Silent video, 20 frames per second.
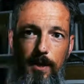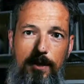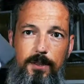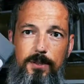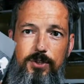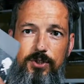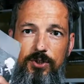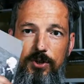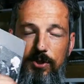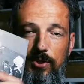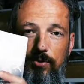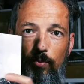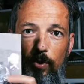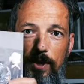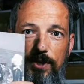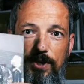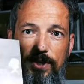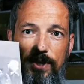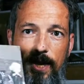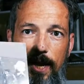It's just
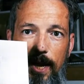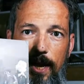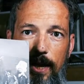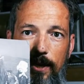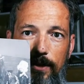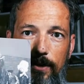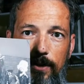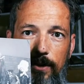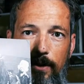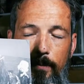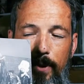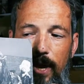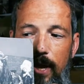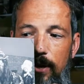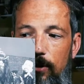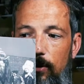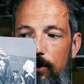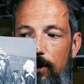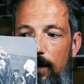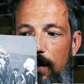one side, the
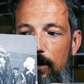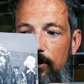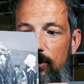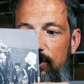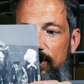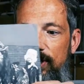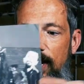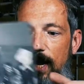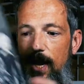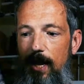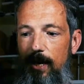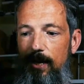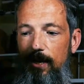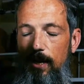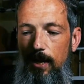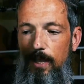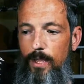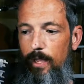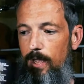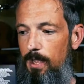band on the other side.
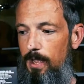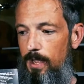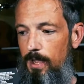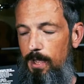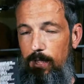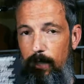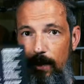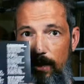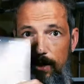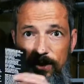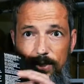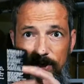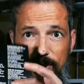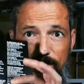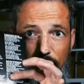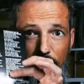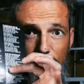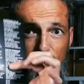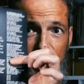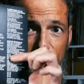
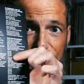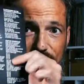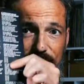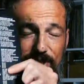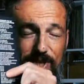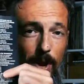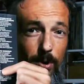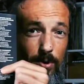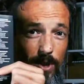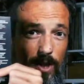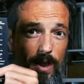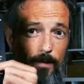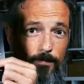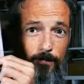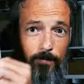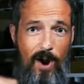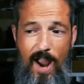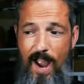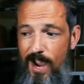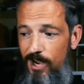So this is only a
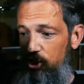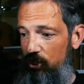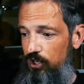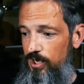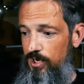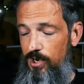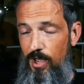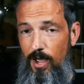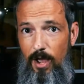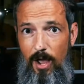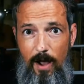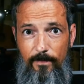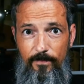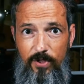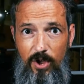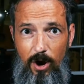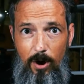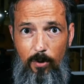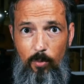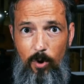fraction of
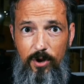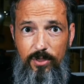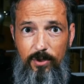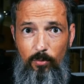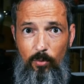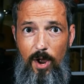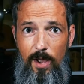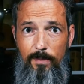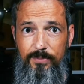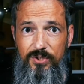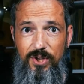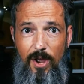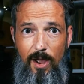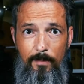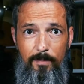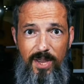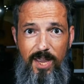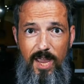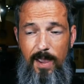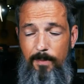the artwork that Rob
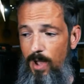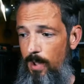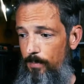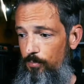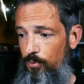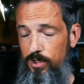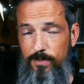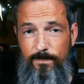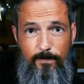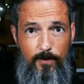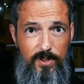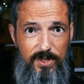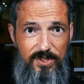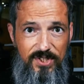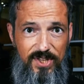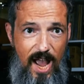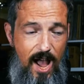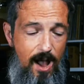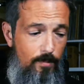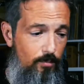Zombie came up with for
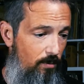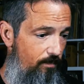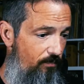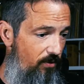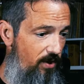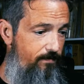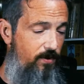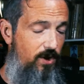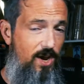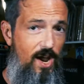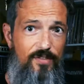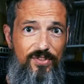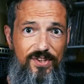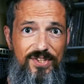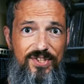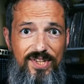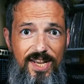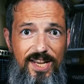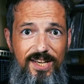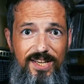this album. If you got the
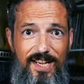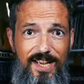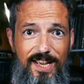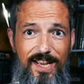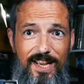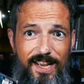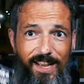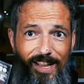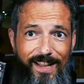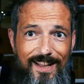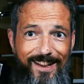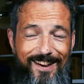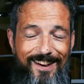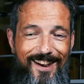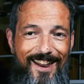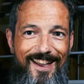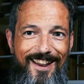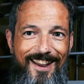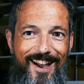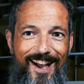CD,
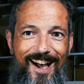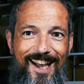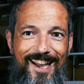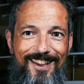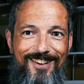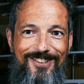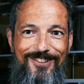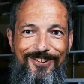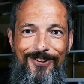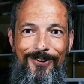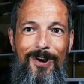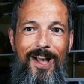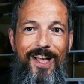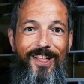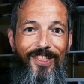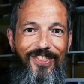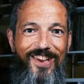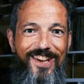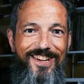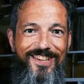like I do,
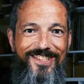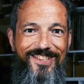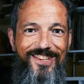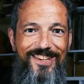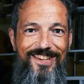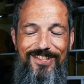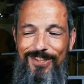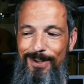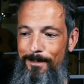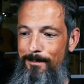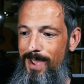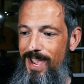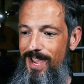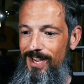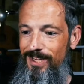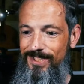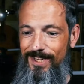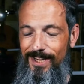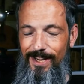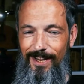this is
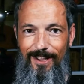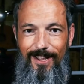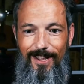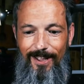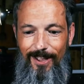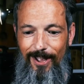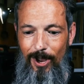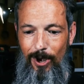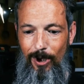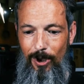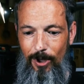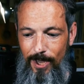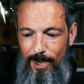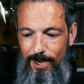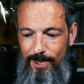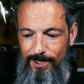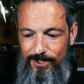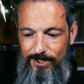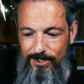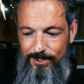amazing. Look at
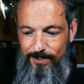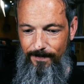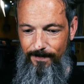this.